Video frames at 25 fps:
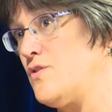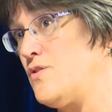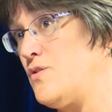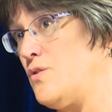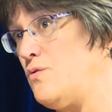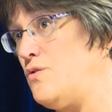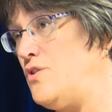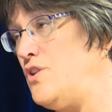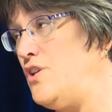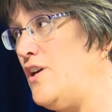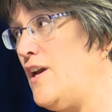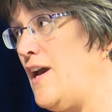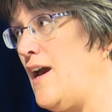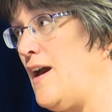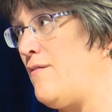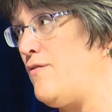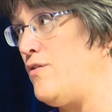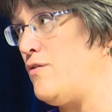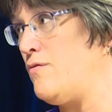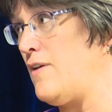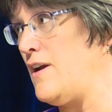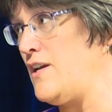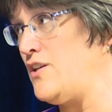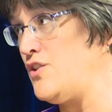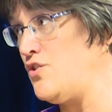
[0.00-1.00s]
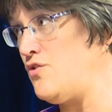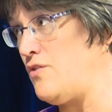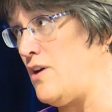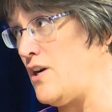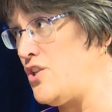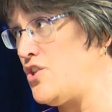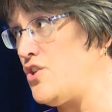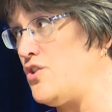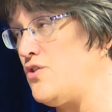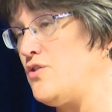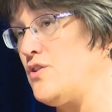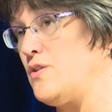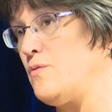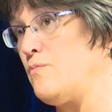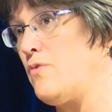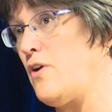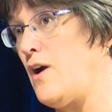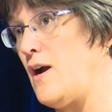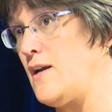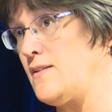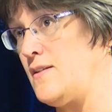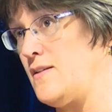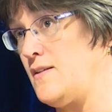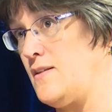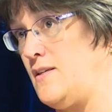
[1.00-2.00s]
So do you have the right structures and
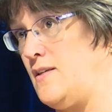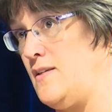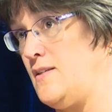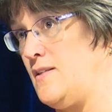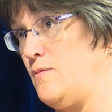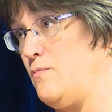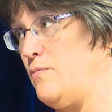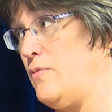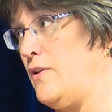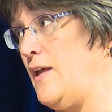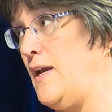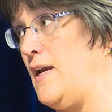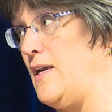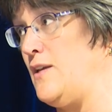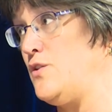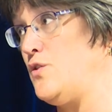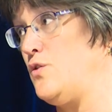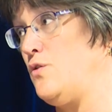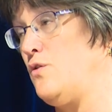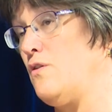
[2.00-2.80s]
processes in place,